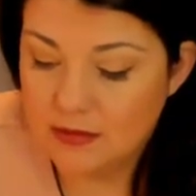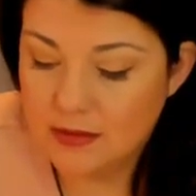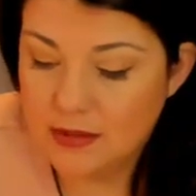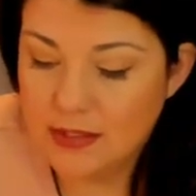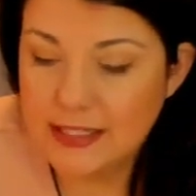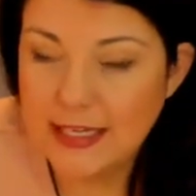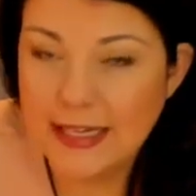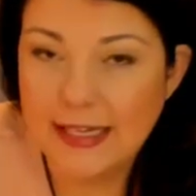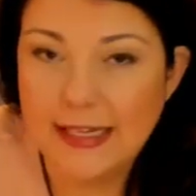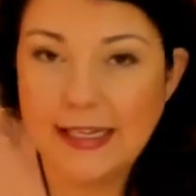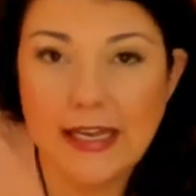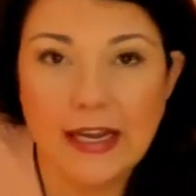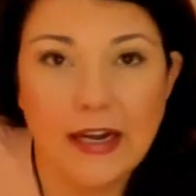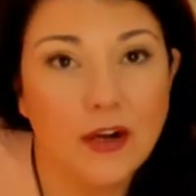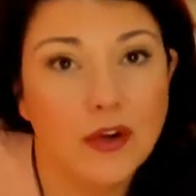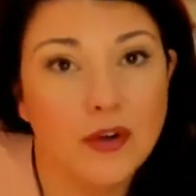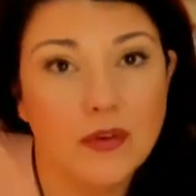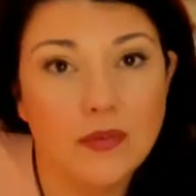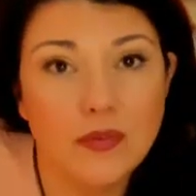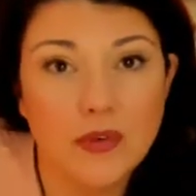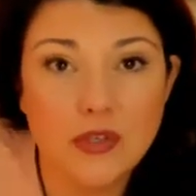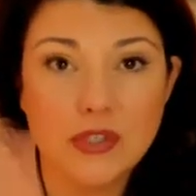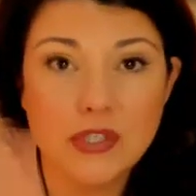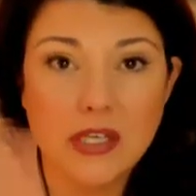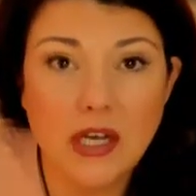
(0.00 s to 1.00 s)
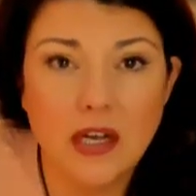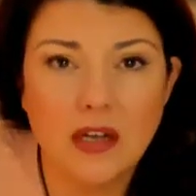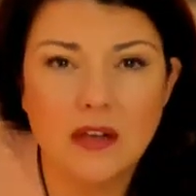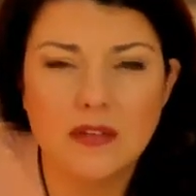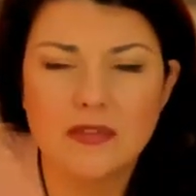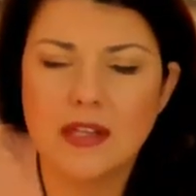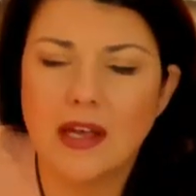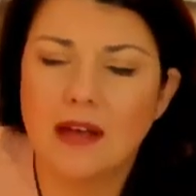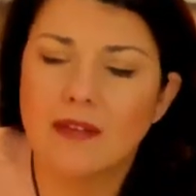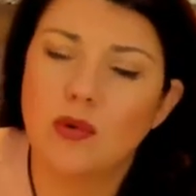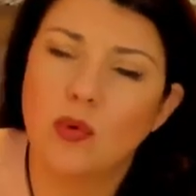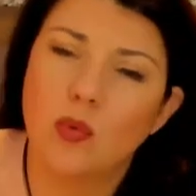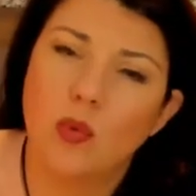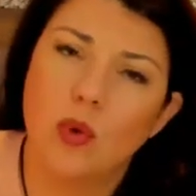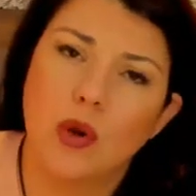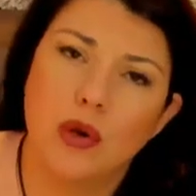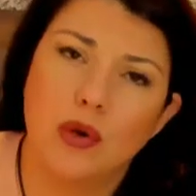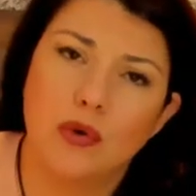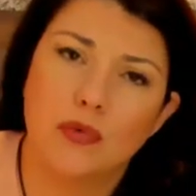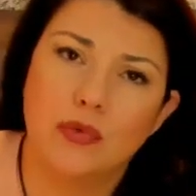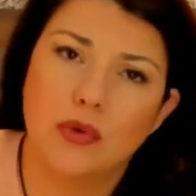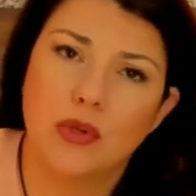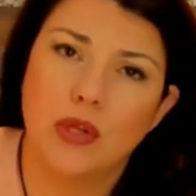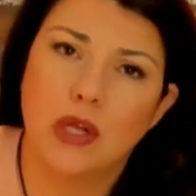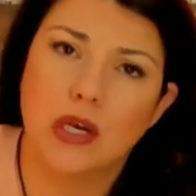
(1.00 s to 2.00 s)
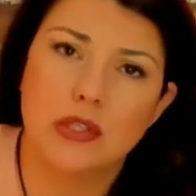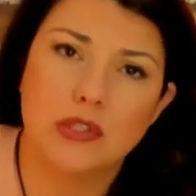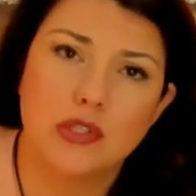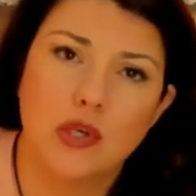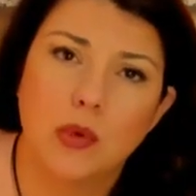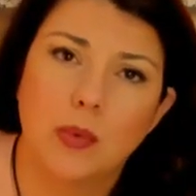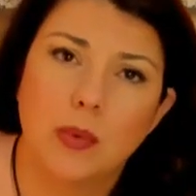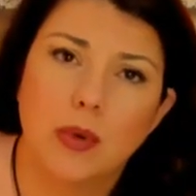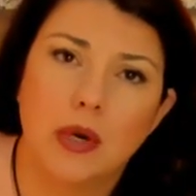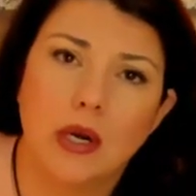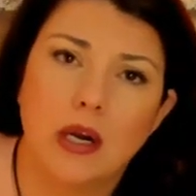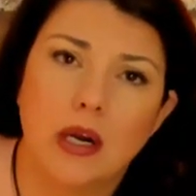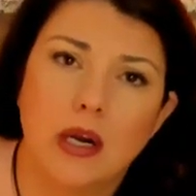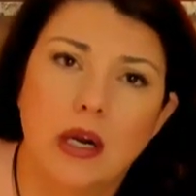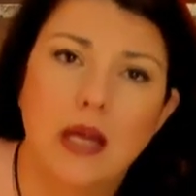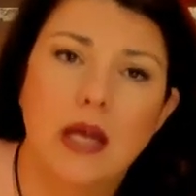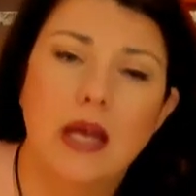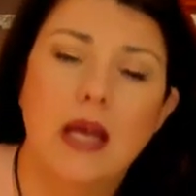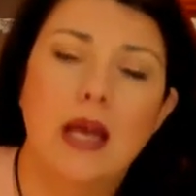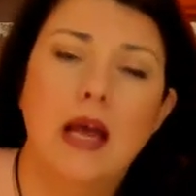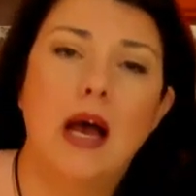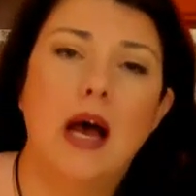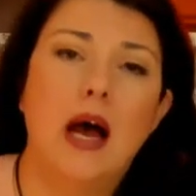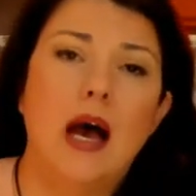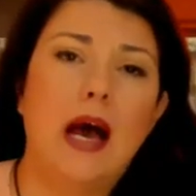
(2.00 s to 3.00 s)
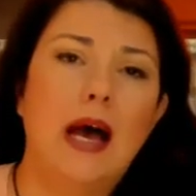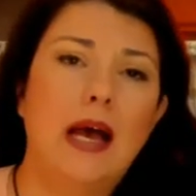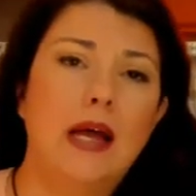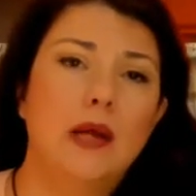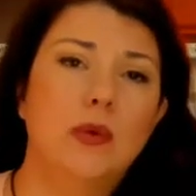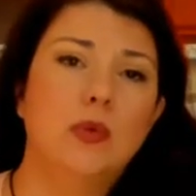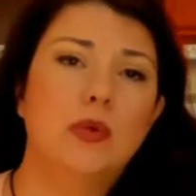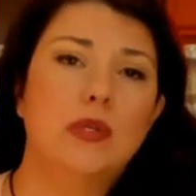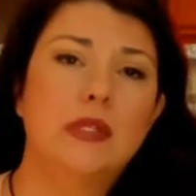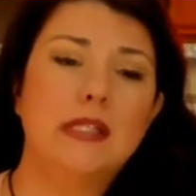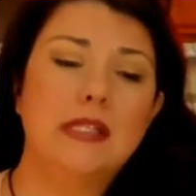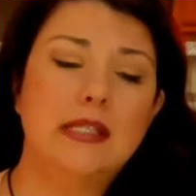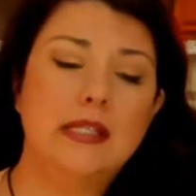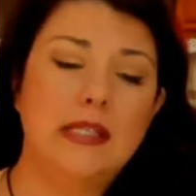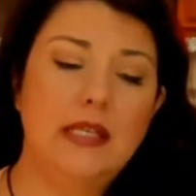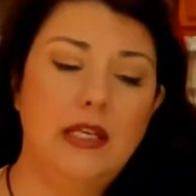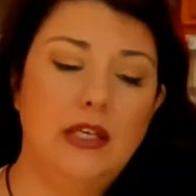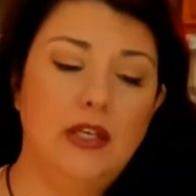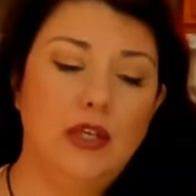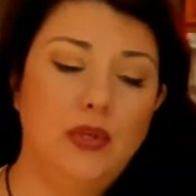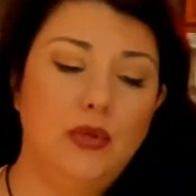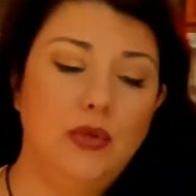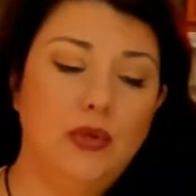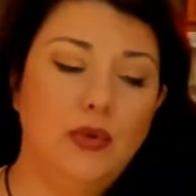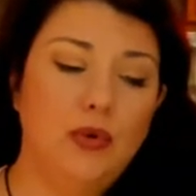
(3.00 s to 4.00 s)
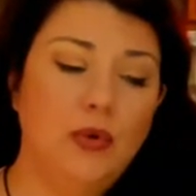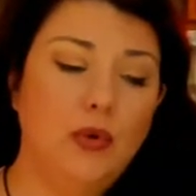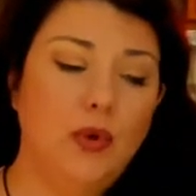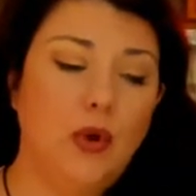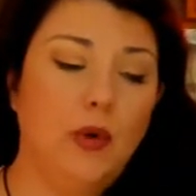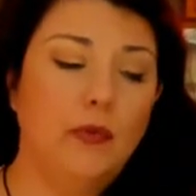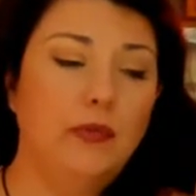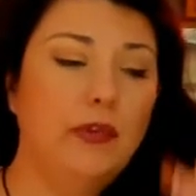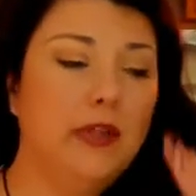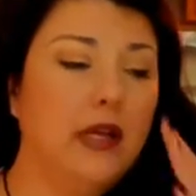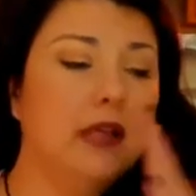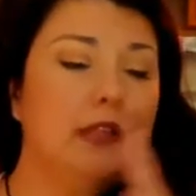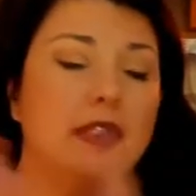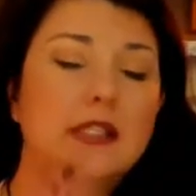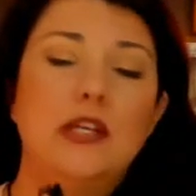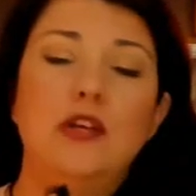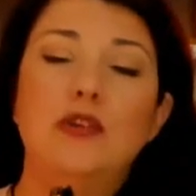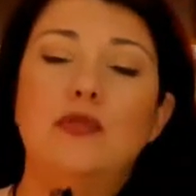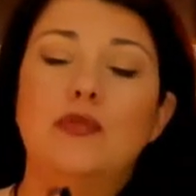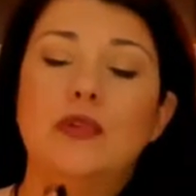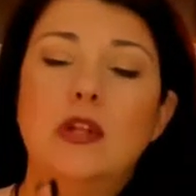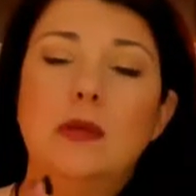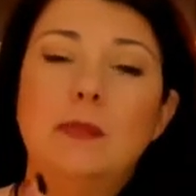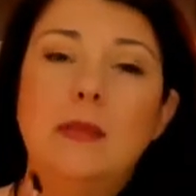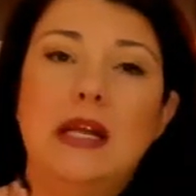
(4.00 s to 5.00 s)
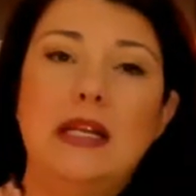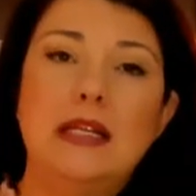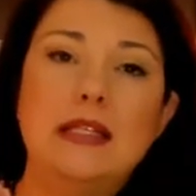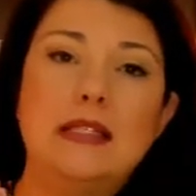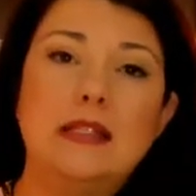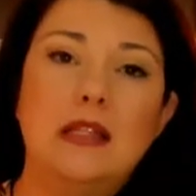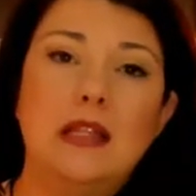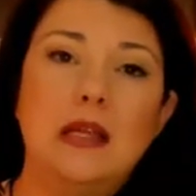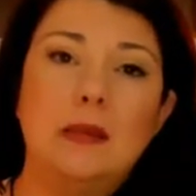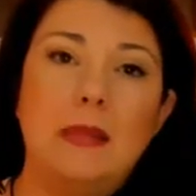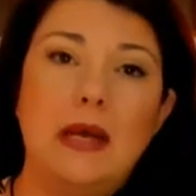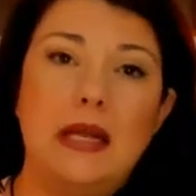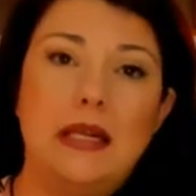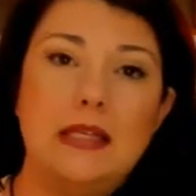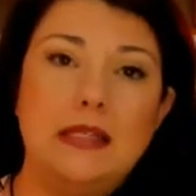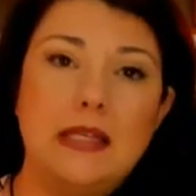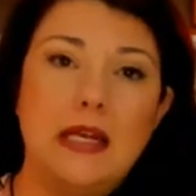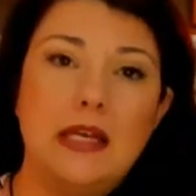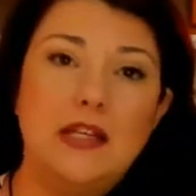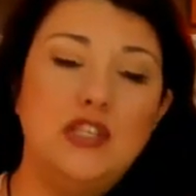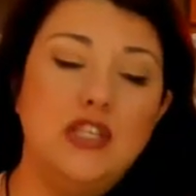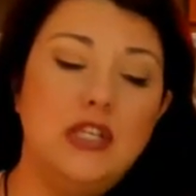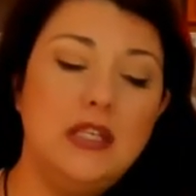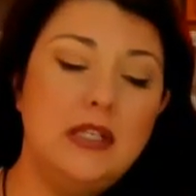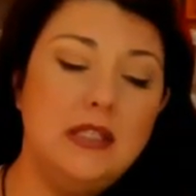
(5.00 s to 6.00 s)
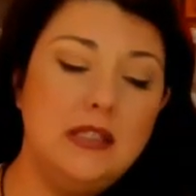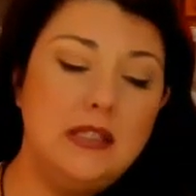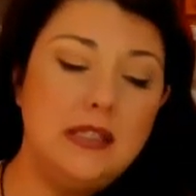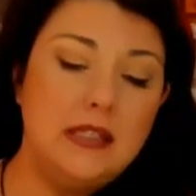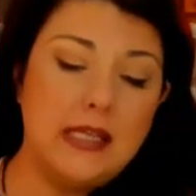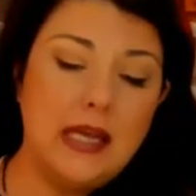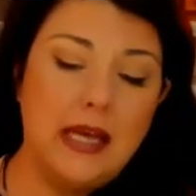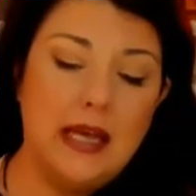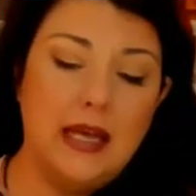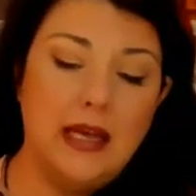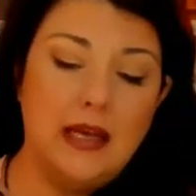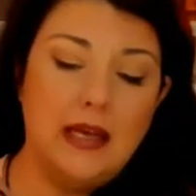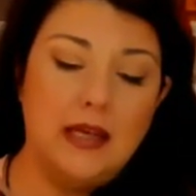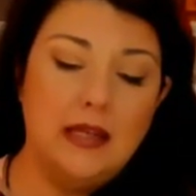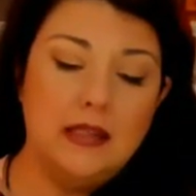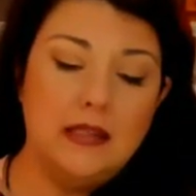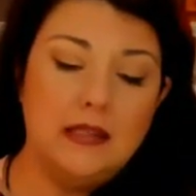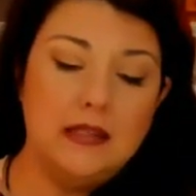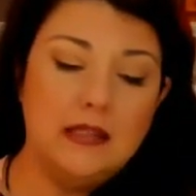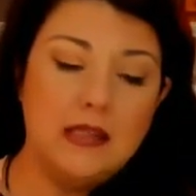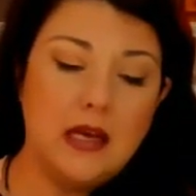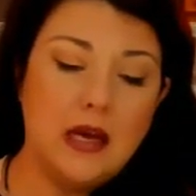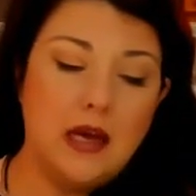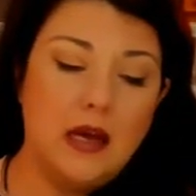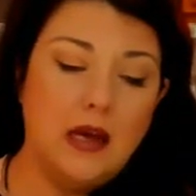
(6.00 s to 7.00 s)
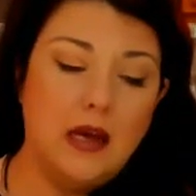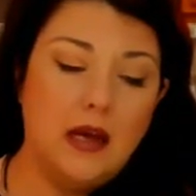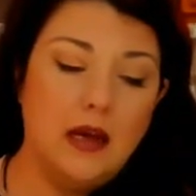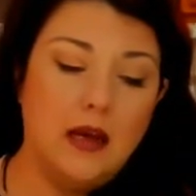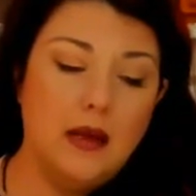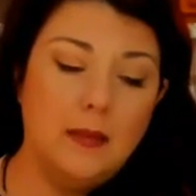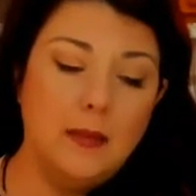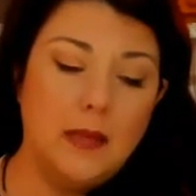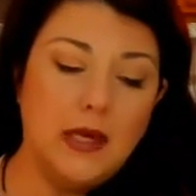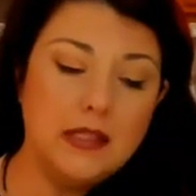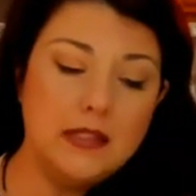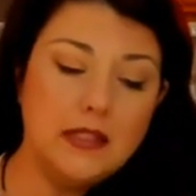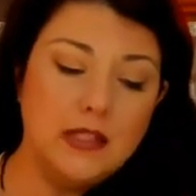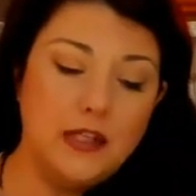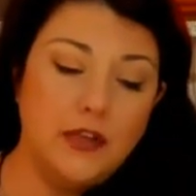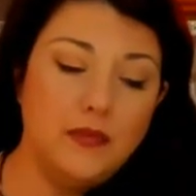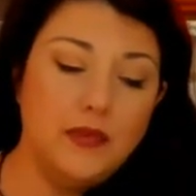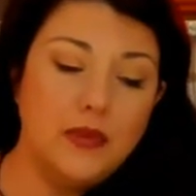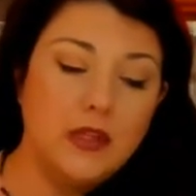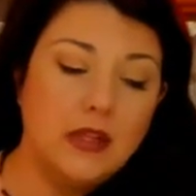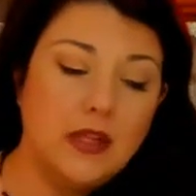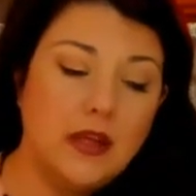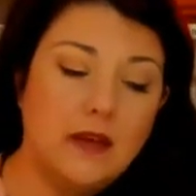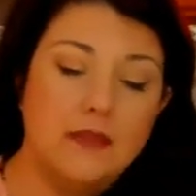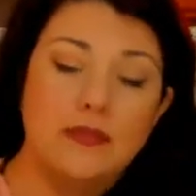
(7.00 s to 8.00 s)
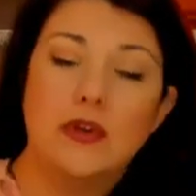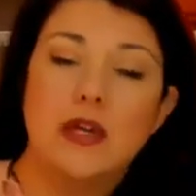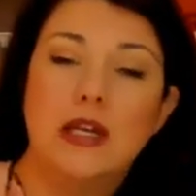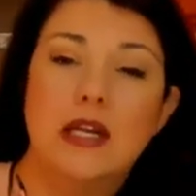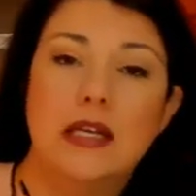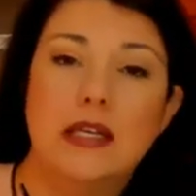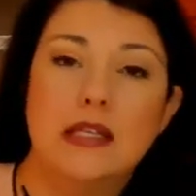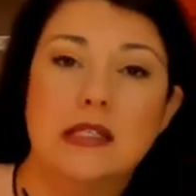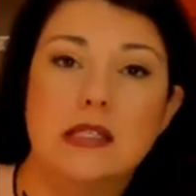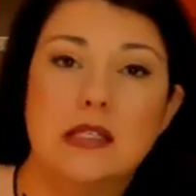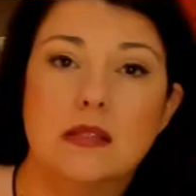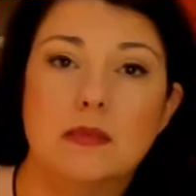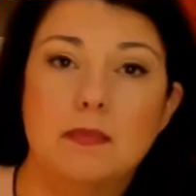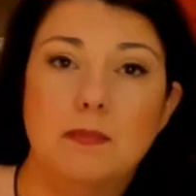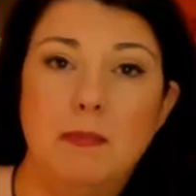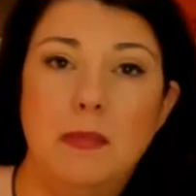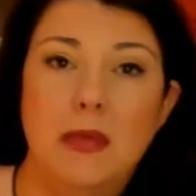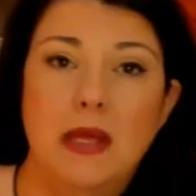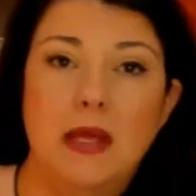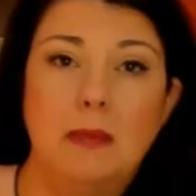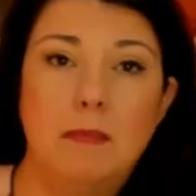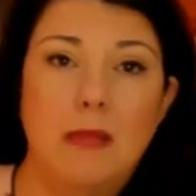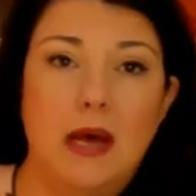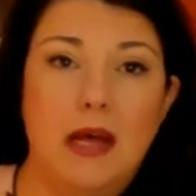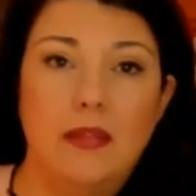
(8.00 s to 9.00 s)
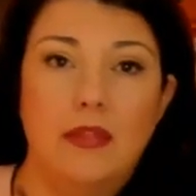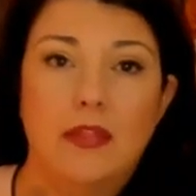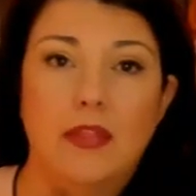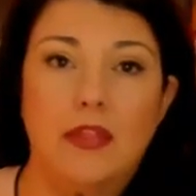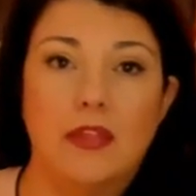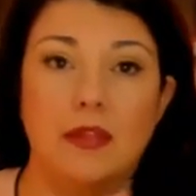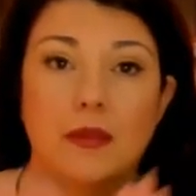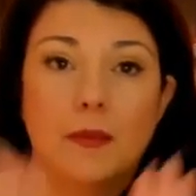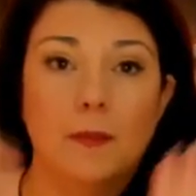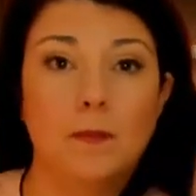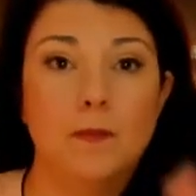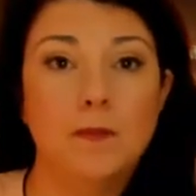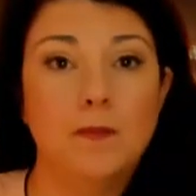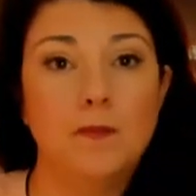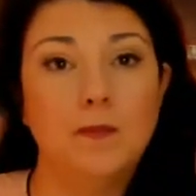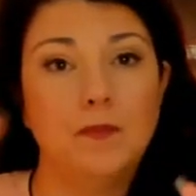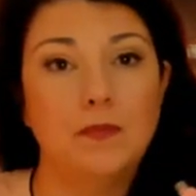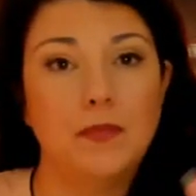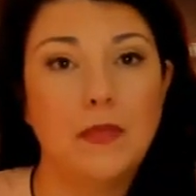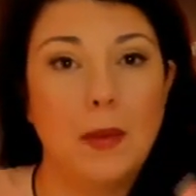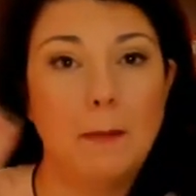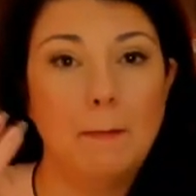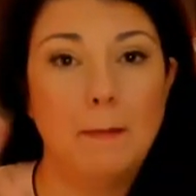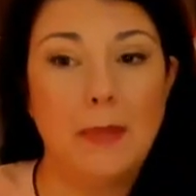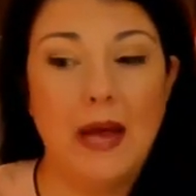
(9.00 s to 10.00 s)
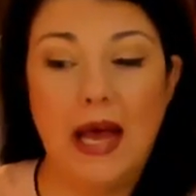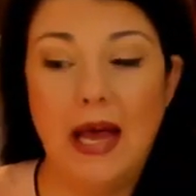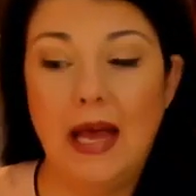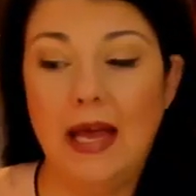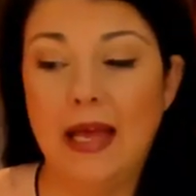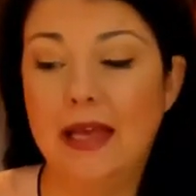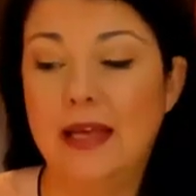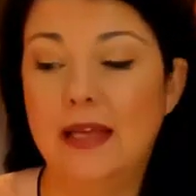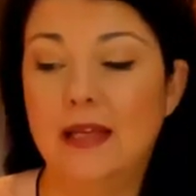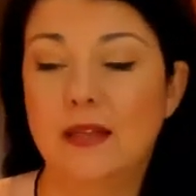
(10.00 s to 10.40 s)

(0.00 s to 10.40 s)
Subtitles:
Take care of yourselves. Have a wonderful October. I will see you. Hopefully, I'll see you for the meditations, and I'll see you for the love readings mid-month. Bye.